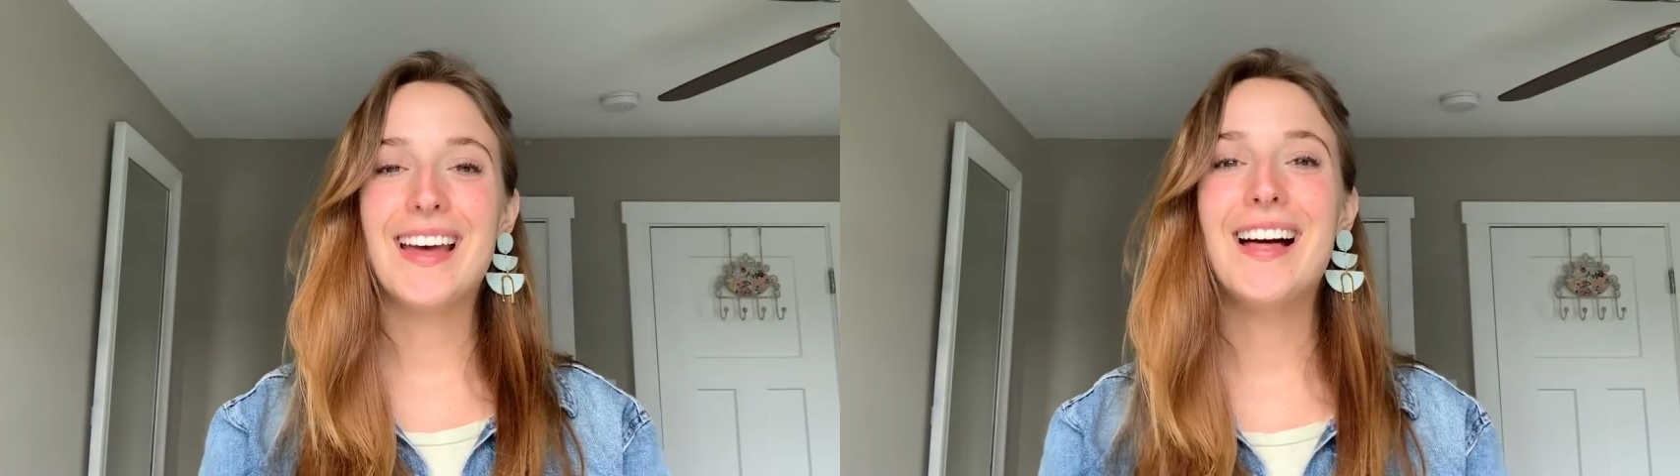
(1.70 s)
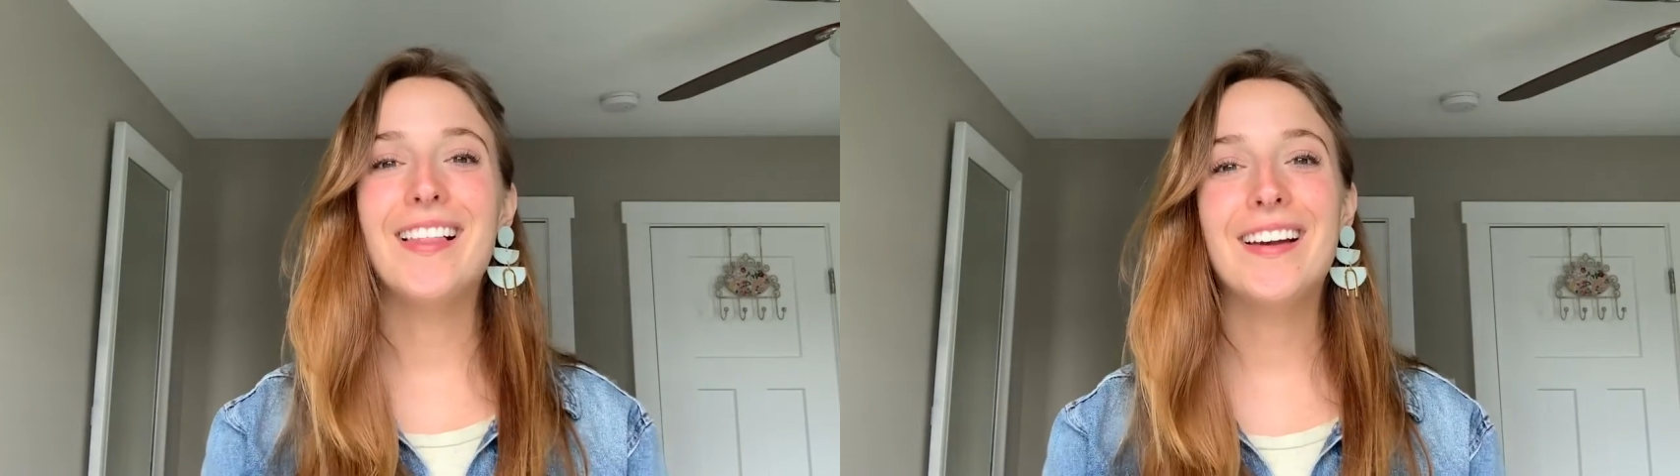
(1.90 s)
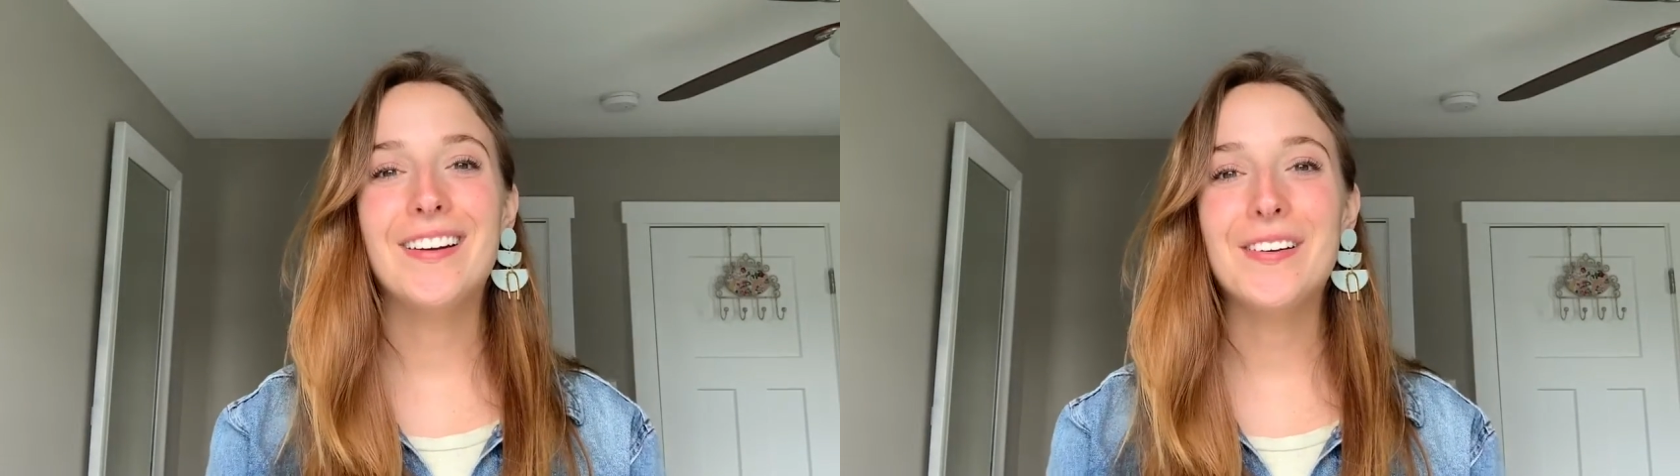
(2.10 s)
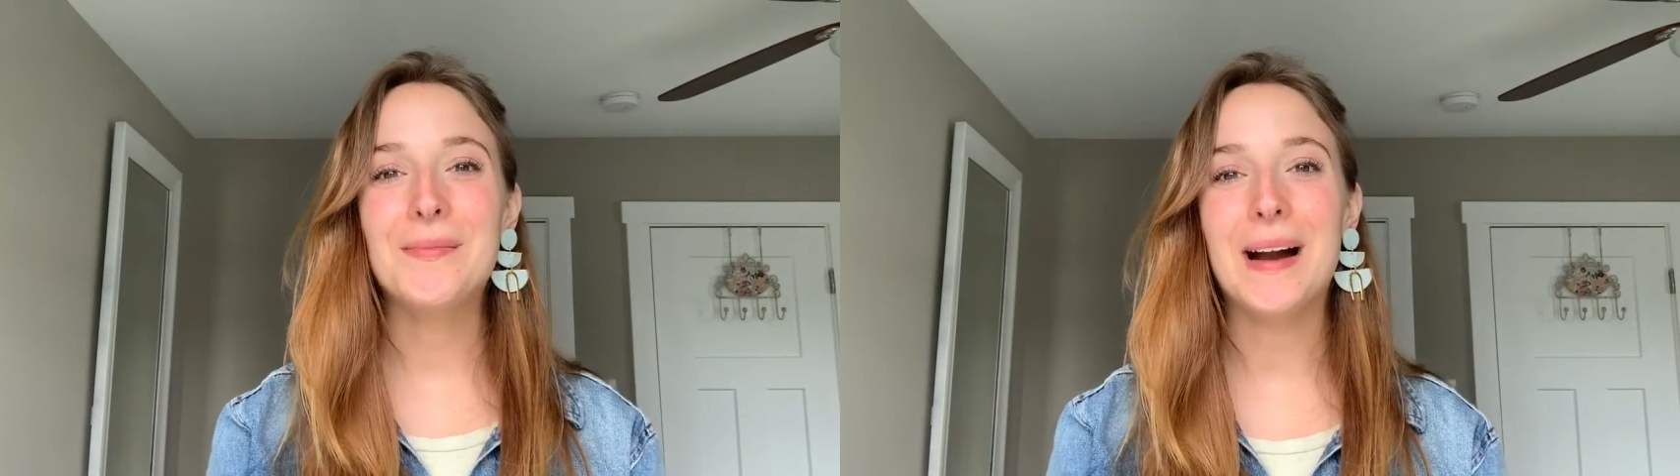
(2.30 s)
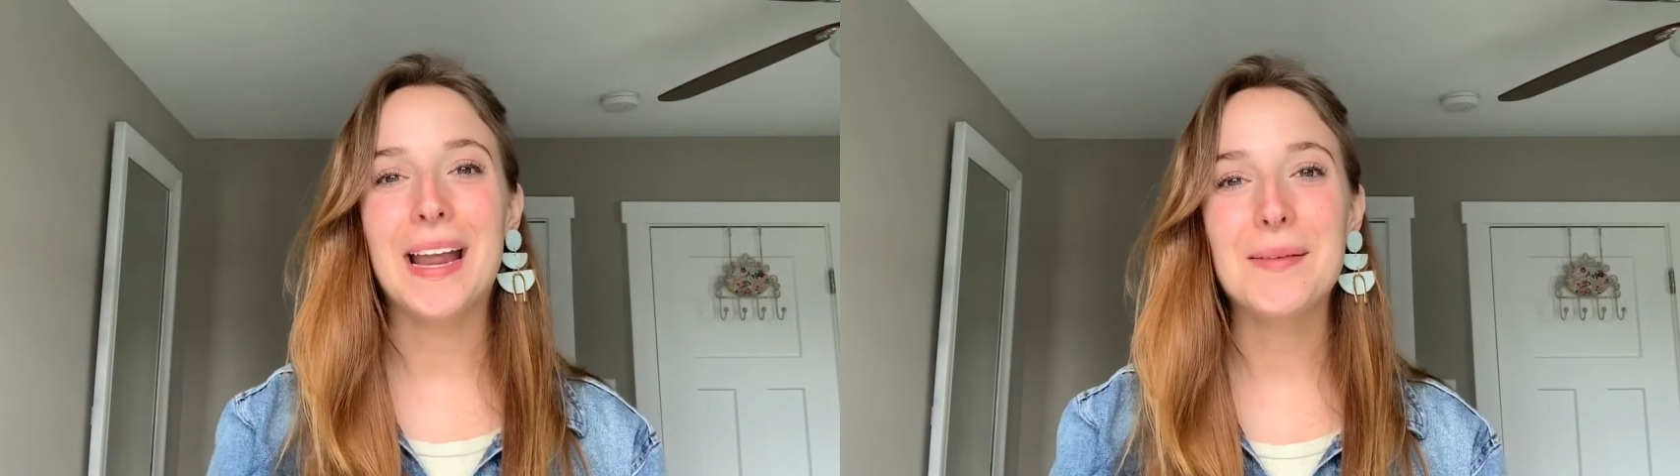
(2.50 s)
Hello,
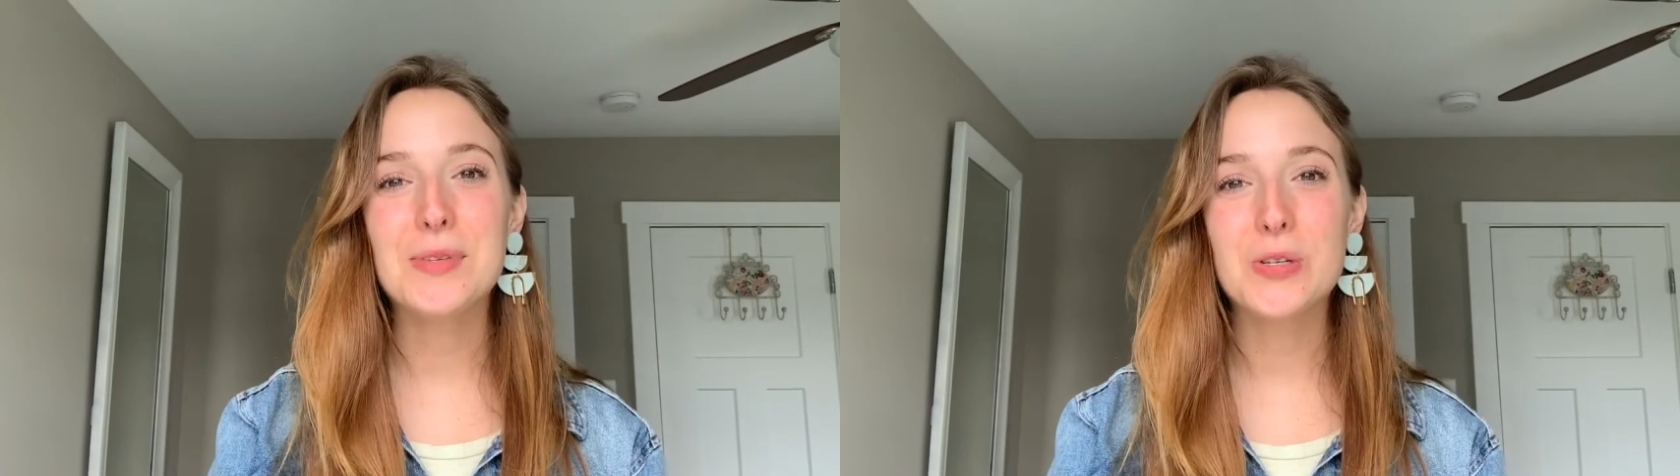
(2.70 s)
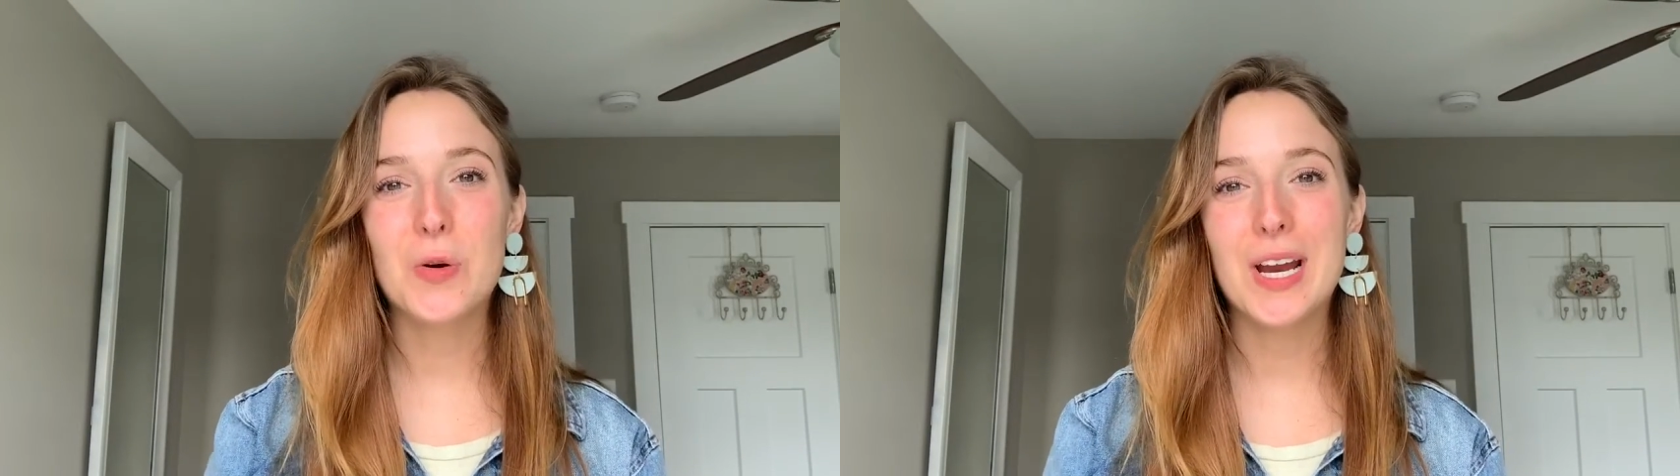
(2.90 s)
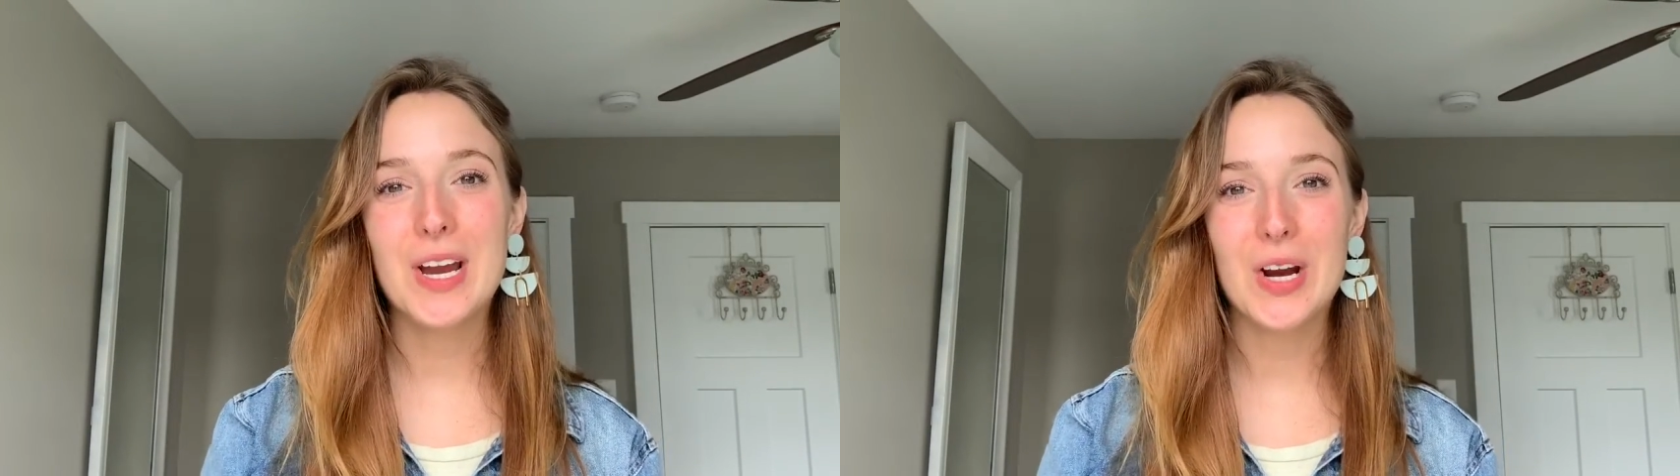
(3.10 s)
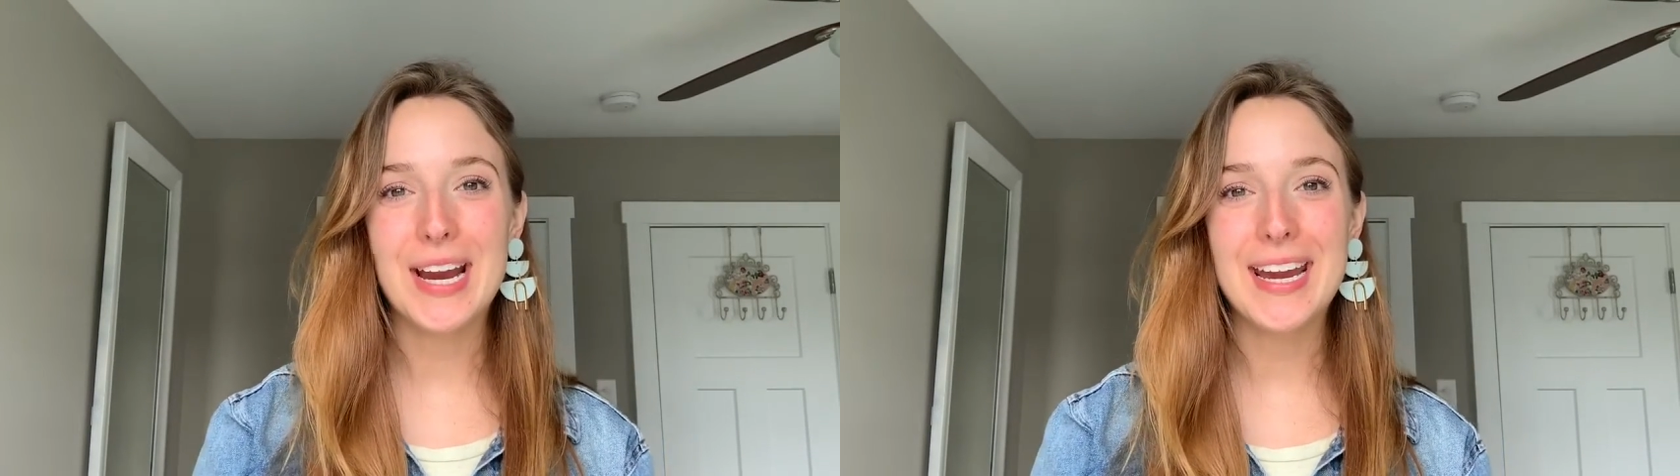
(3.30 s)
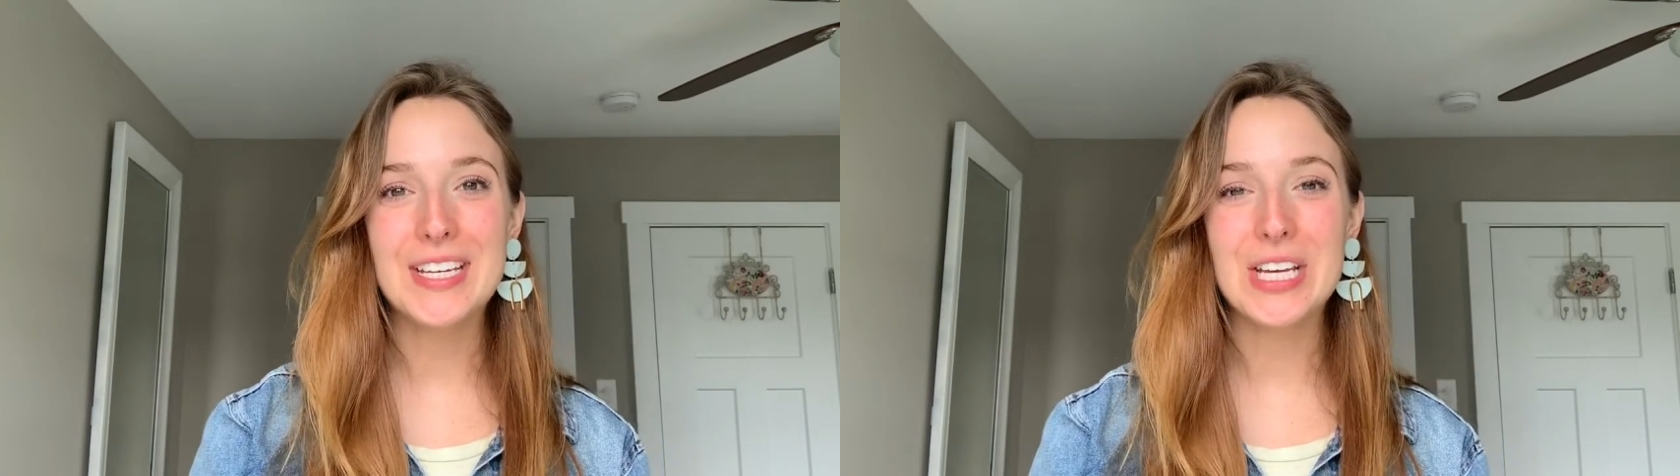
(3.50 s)
my name's Tori
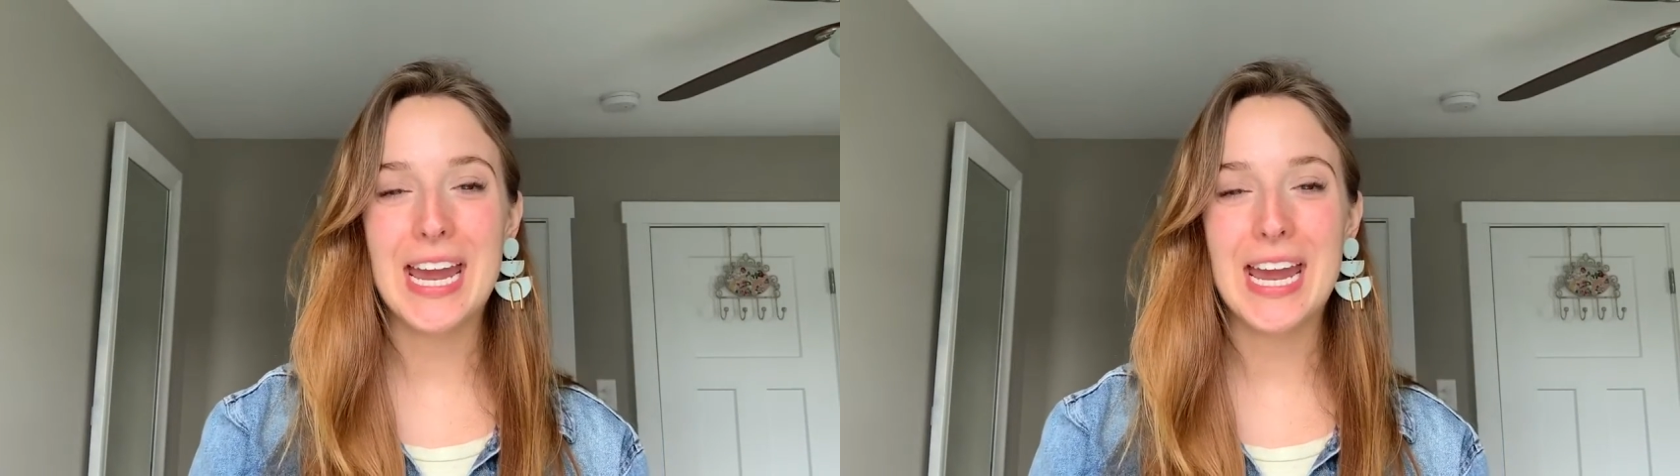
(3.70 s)
Creech